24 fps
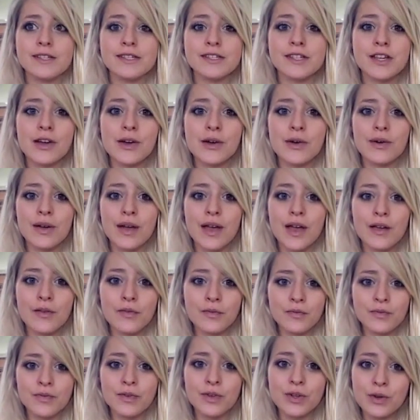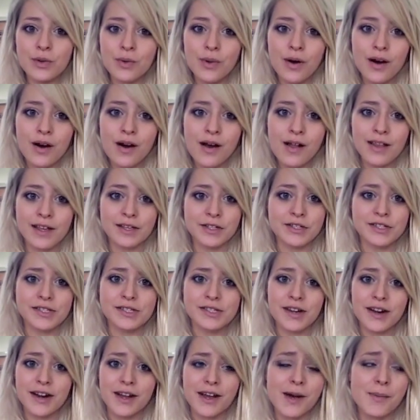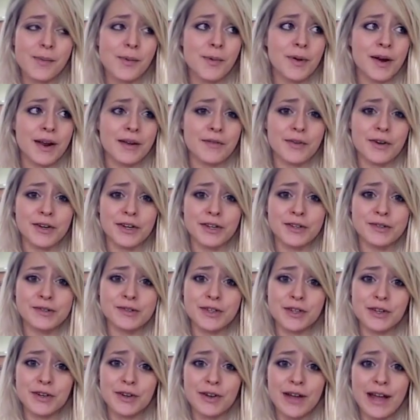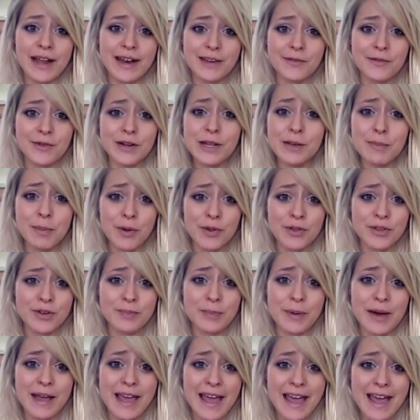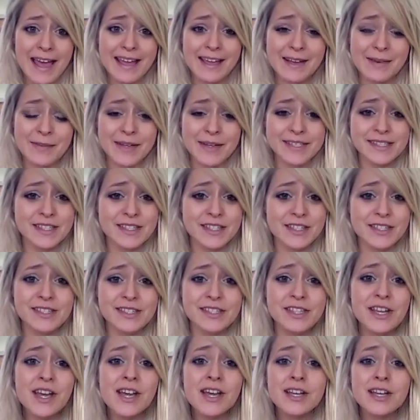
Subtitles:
So if you are like just starting up or whatever and you're getting really bothered by hate messages,